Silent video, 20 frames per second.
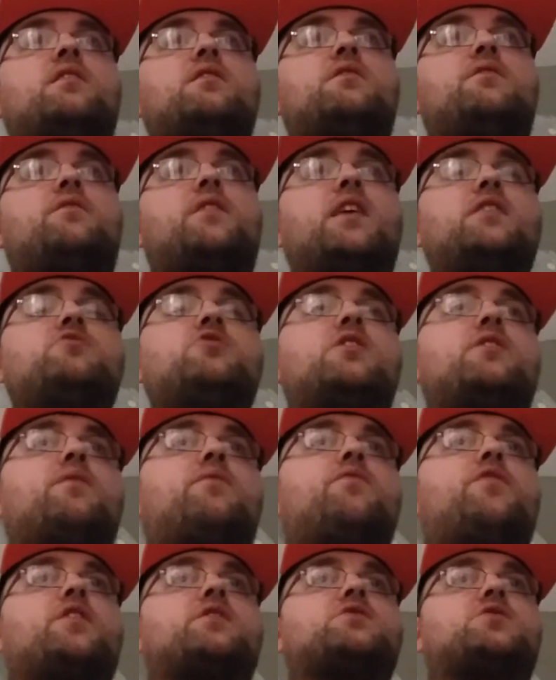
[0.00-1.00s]
they try to
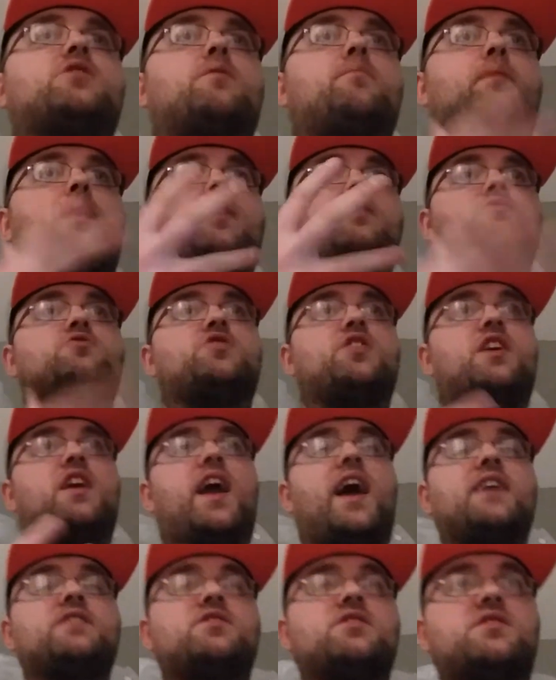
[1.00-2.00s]
fix her by using
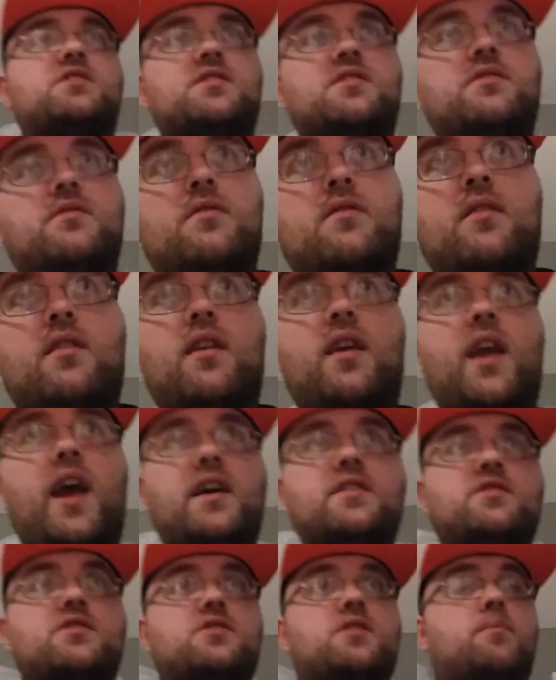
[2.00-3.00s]
gadgets and
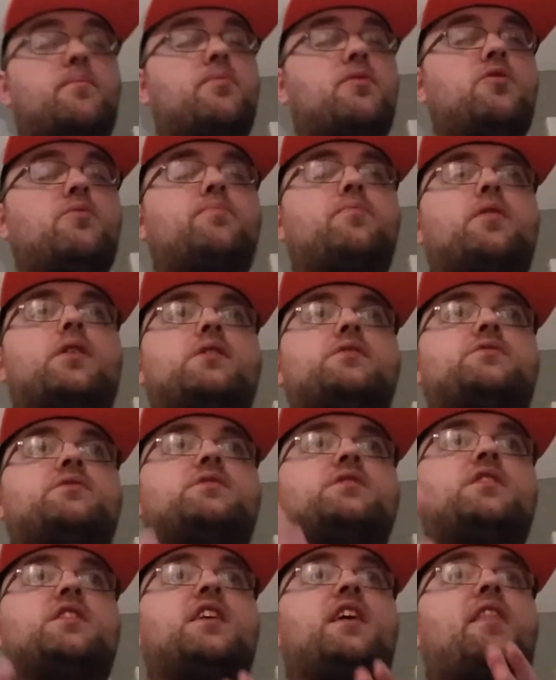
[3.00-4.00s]
gadgets and
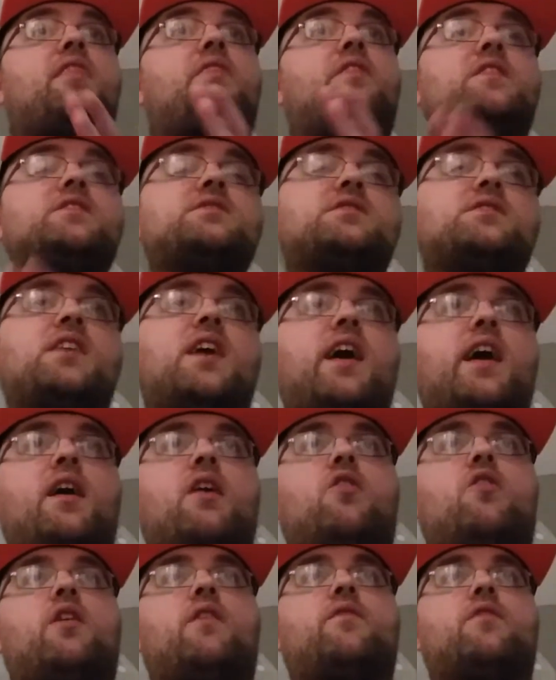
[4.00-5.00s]
blueprints. This guy,
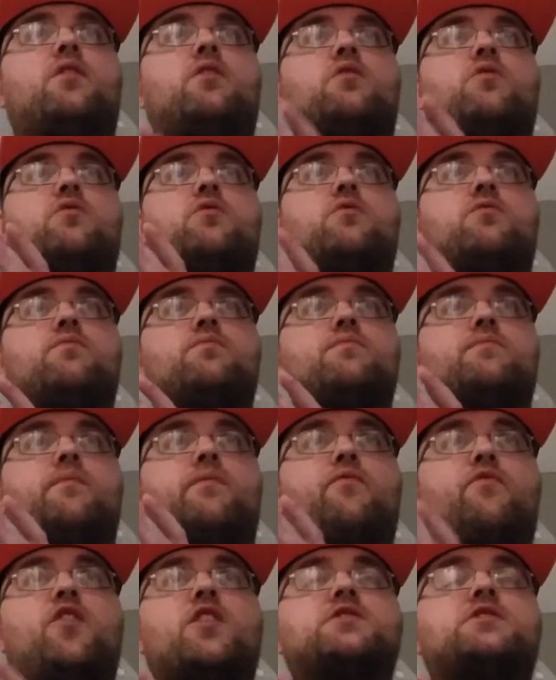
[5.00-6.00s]
however,
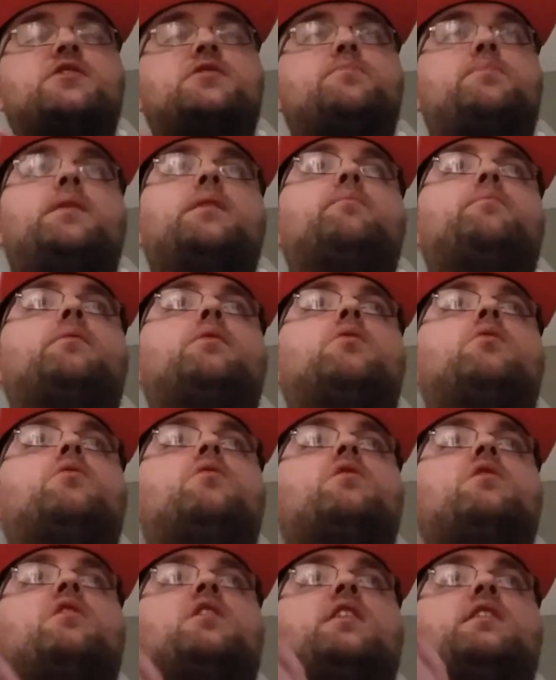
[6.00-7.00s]
fixes
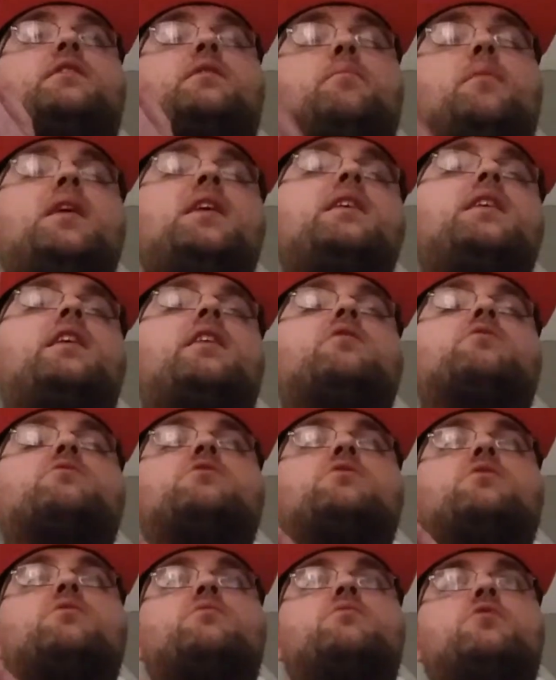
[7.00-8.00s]
people. The main
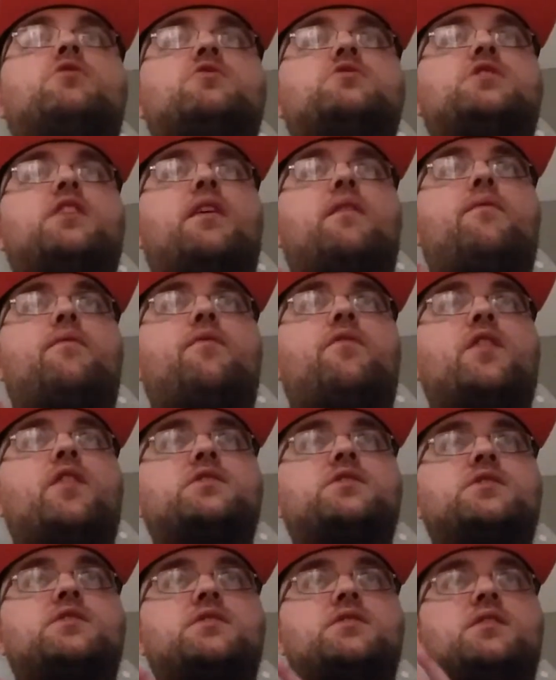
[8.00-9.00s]
character knows how to
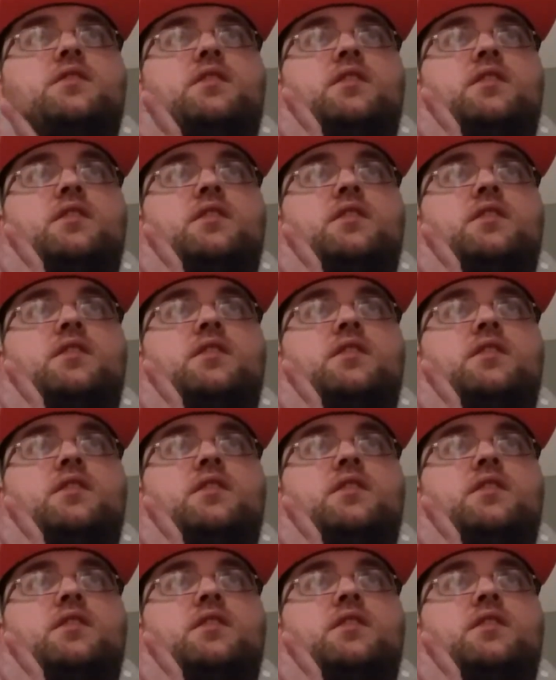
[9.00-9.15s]
fix